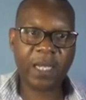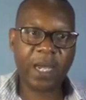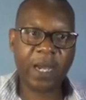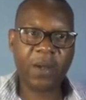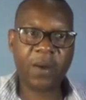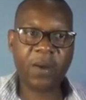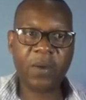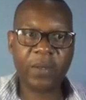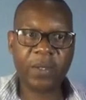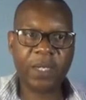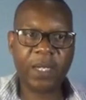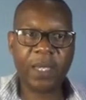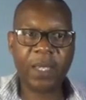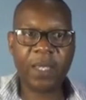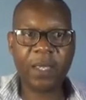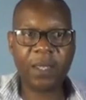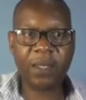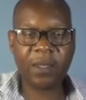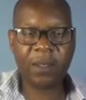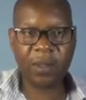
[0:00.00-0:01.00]
are not
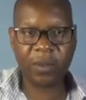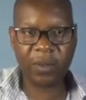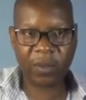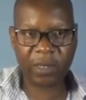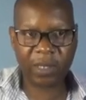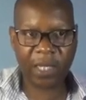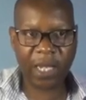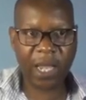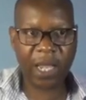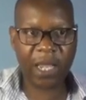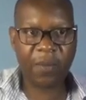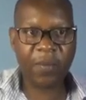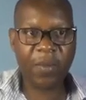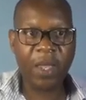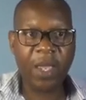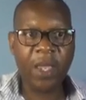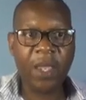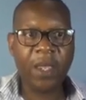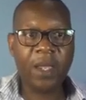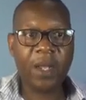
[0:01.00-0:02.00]
the same.
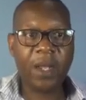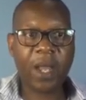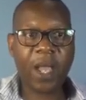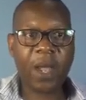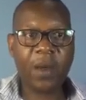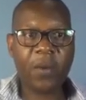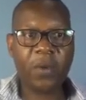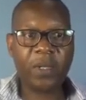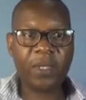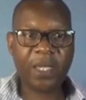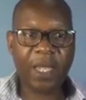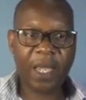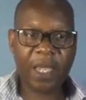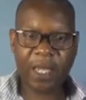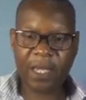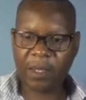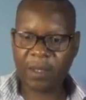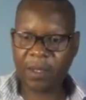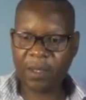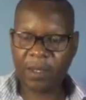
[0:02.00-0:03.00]
Now, how
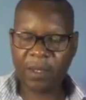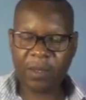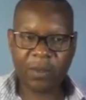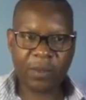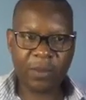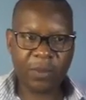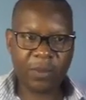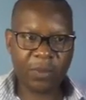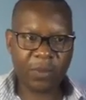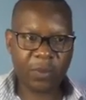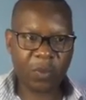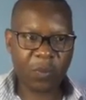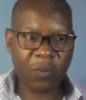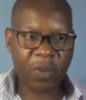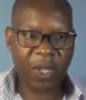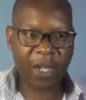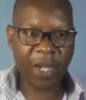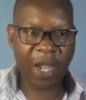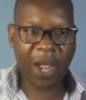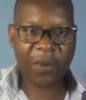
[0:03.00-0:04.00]

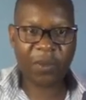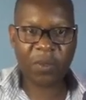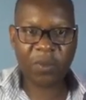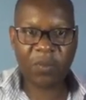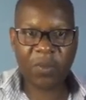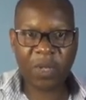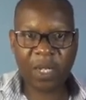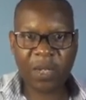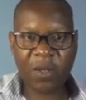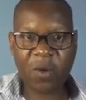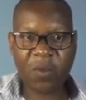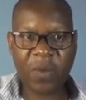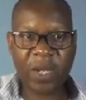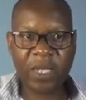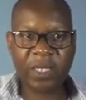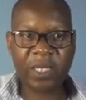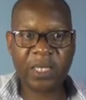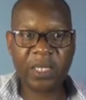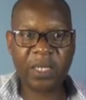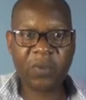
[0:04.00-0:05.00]
to make
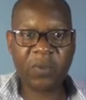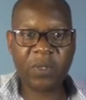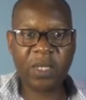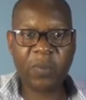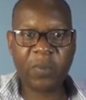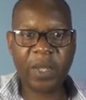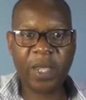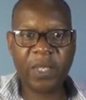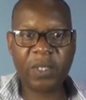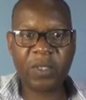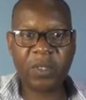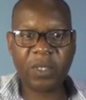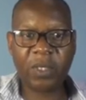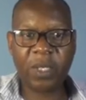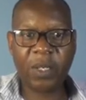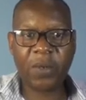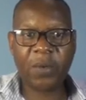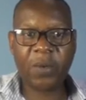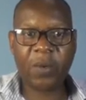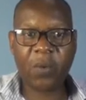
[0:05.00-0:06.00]
normalization depends
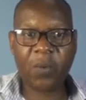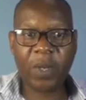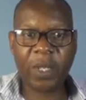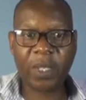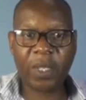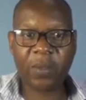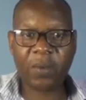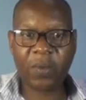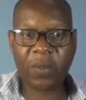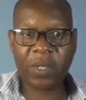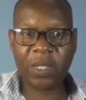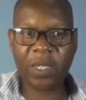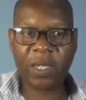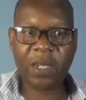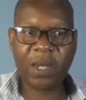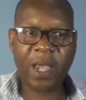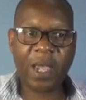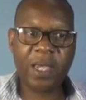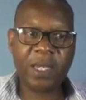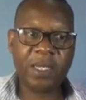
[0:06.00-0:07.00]
on whether the
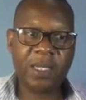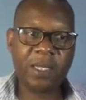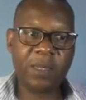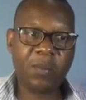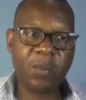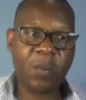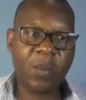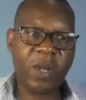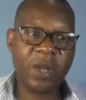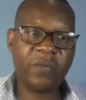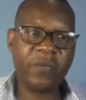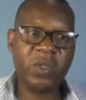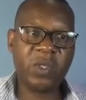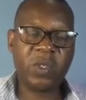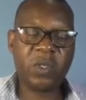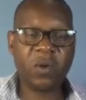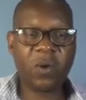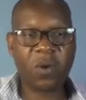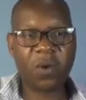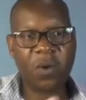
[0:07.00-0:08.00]
criteria is
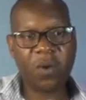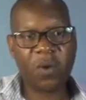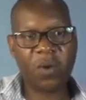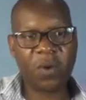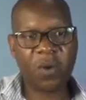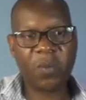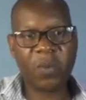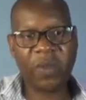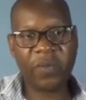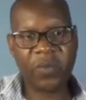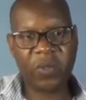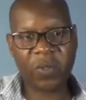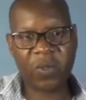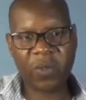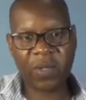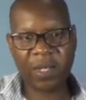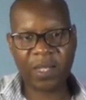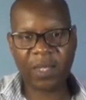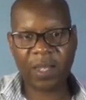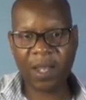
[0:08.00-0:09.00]
beneficial or non-beneficial
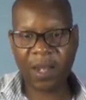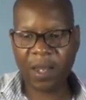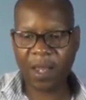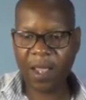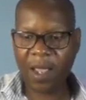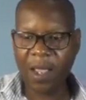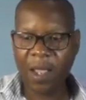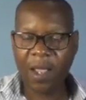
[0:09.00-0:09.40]
criteria.